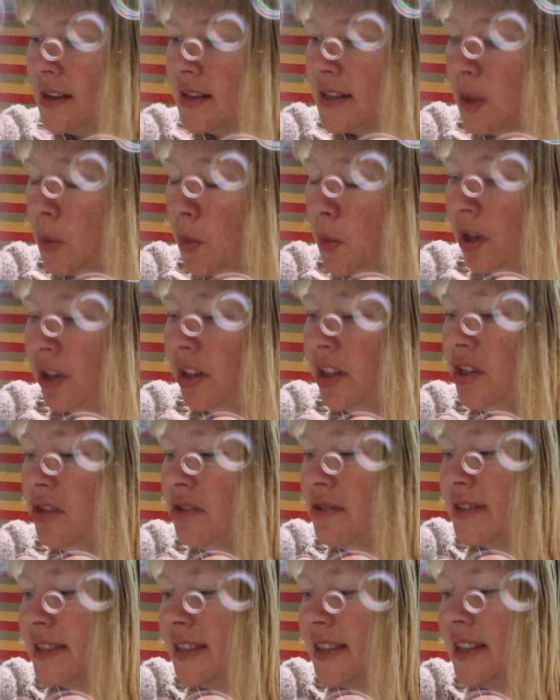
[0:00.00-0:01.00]
So we're going to
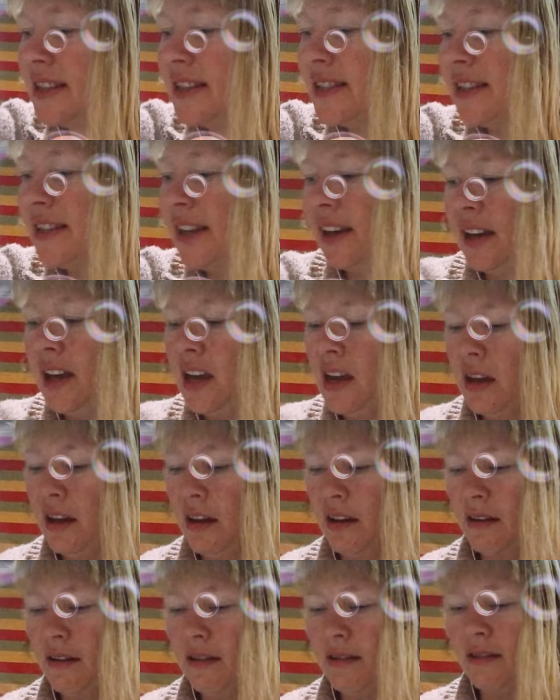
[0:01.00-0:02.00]
use this deck
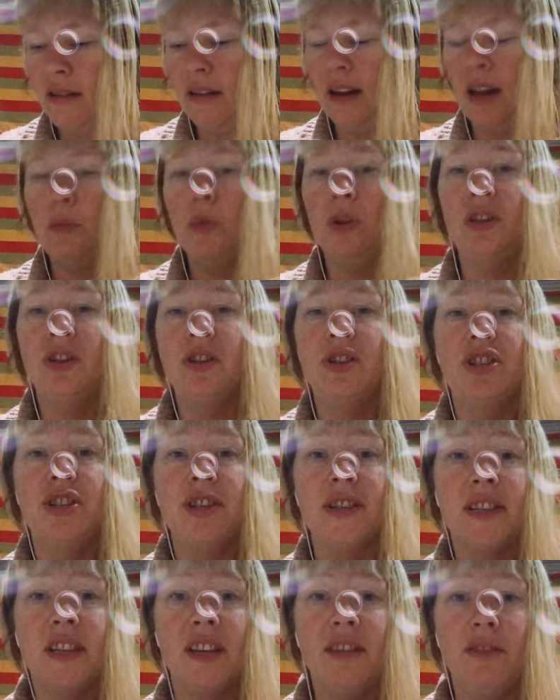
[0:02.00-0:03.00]
here. I'm going to
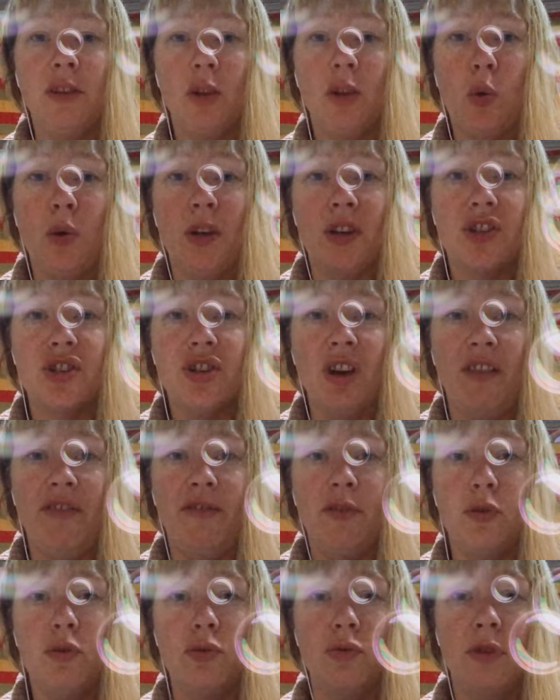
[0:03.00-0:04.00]
just give it a quick
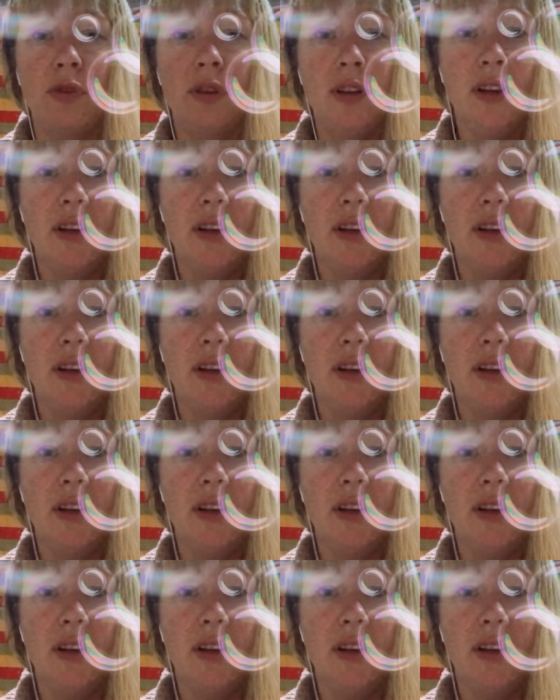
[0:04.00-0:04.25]
shuffle